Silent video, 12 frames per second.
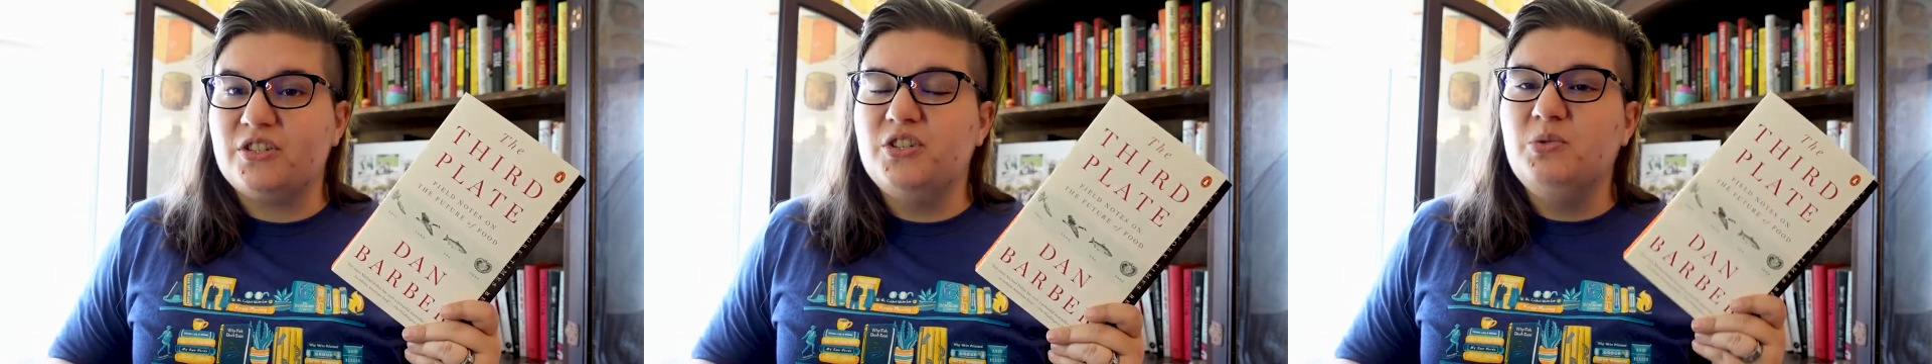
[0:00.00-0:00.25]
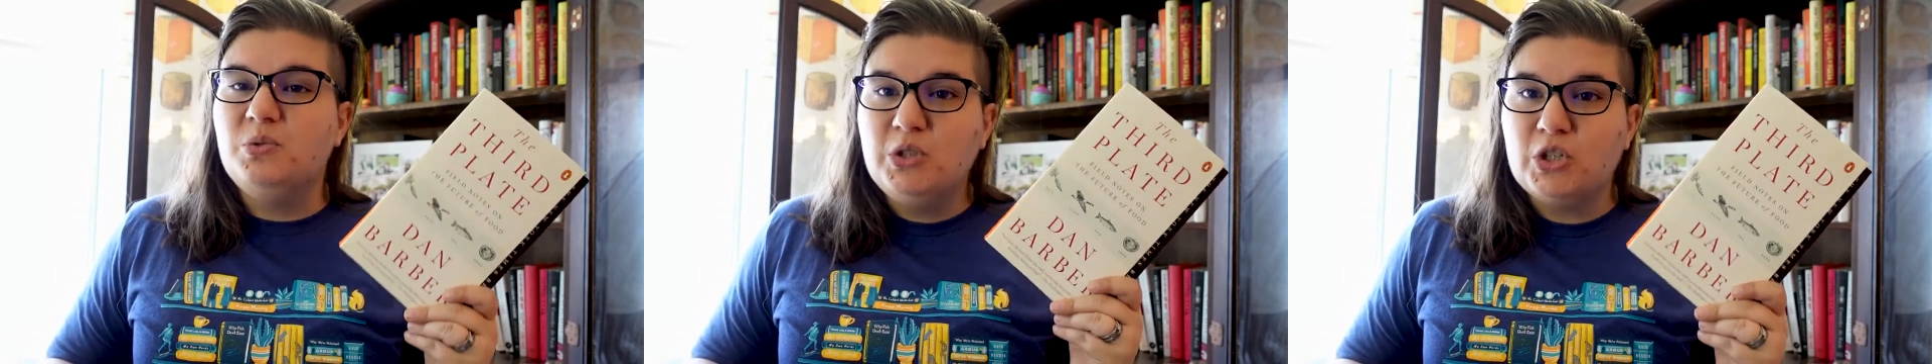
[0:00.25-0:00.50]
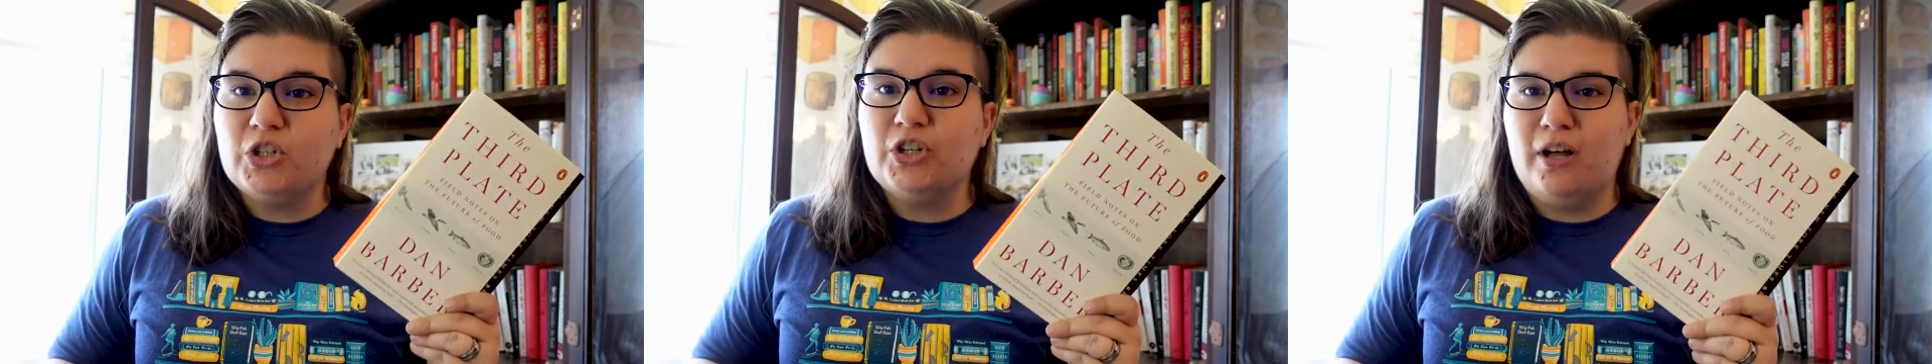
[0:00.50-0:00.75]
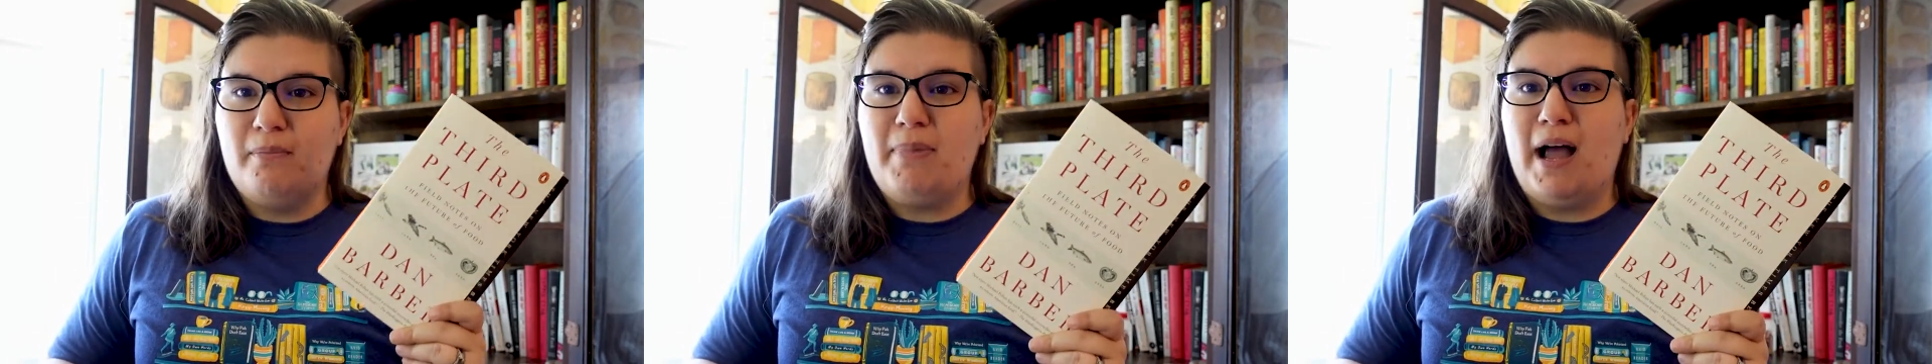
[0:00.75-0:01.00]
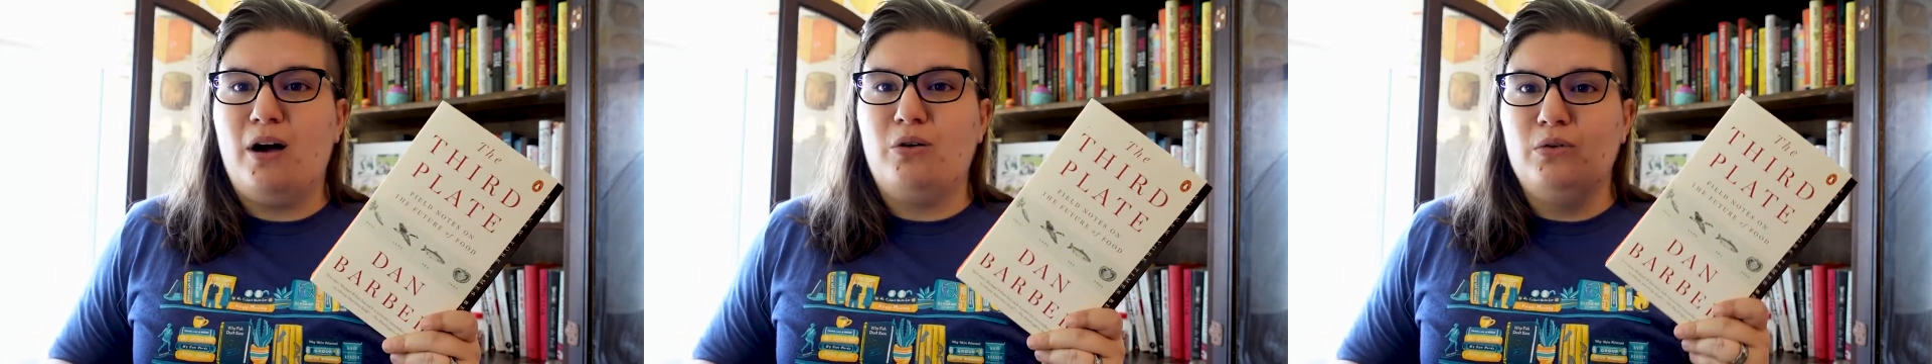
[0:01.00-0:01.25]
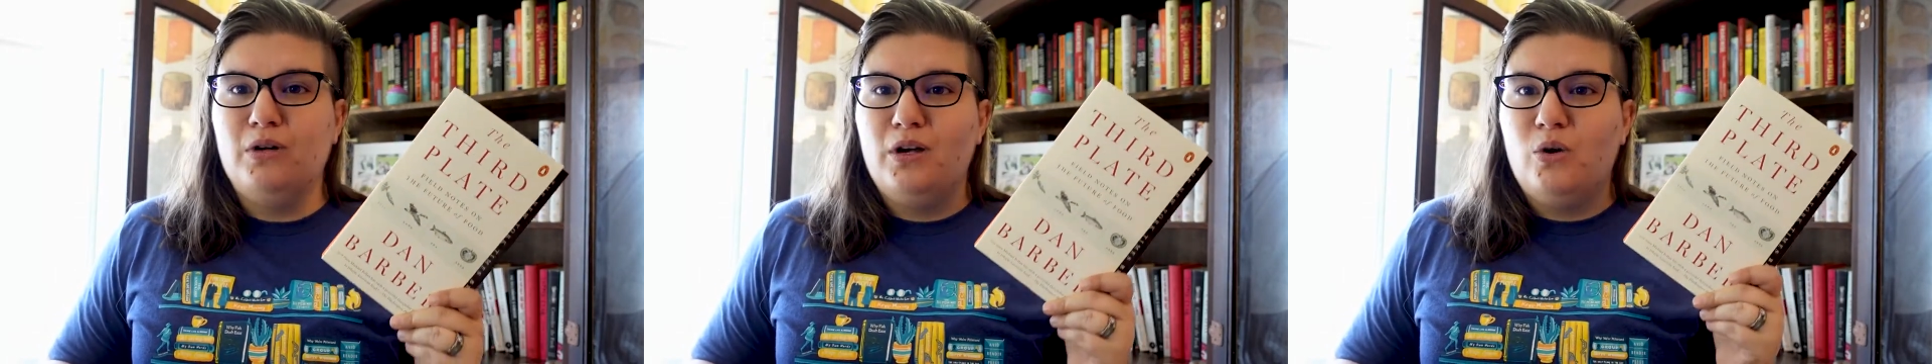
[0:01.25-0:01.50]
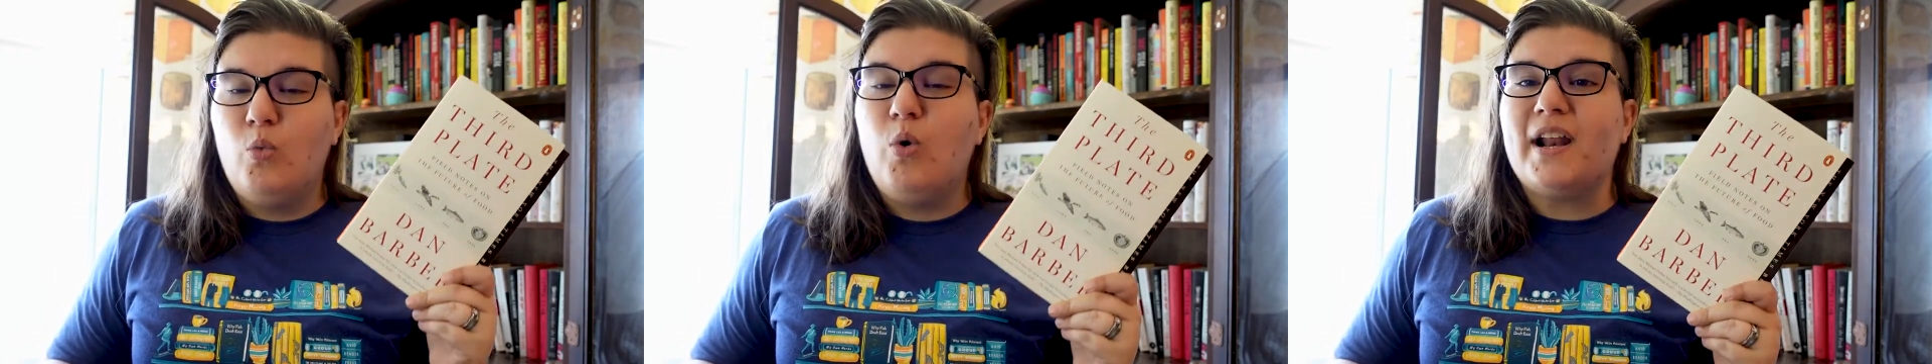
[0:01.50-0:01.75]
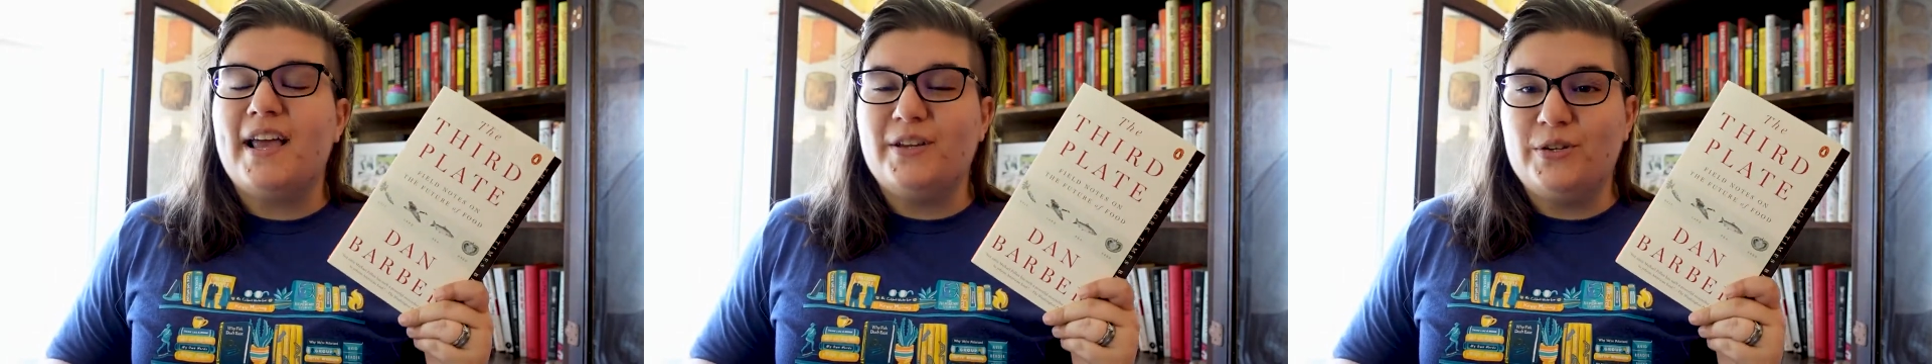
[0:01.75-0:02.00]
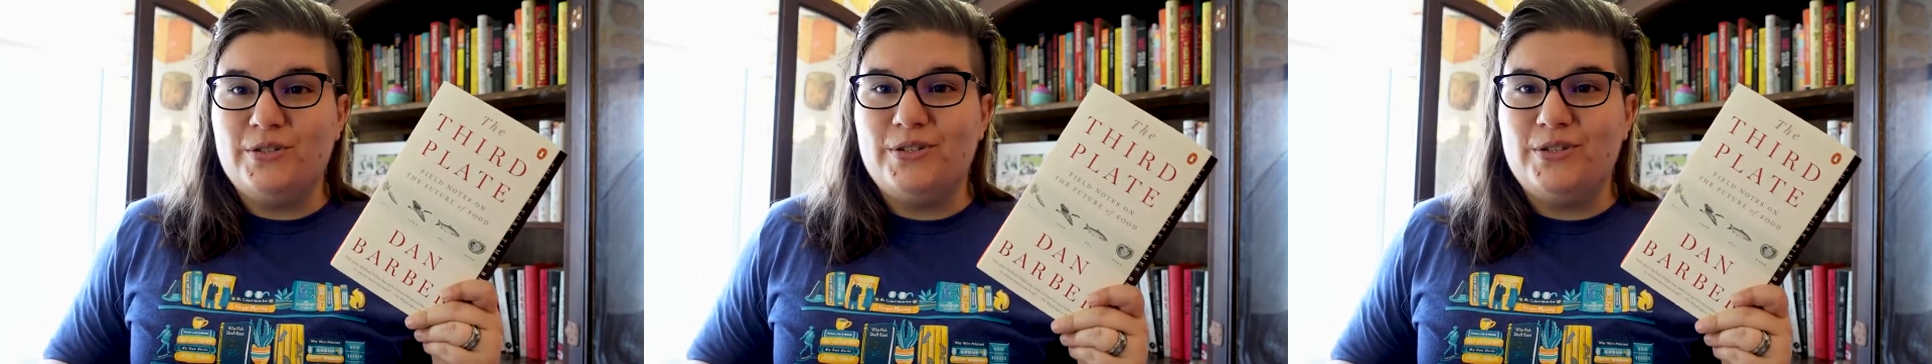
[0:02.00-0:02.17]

to learn about what I could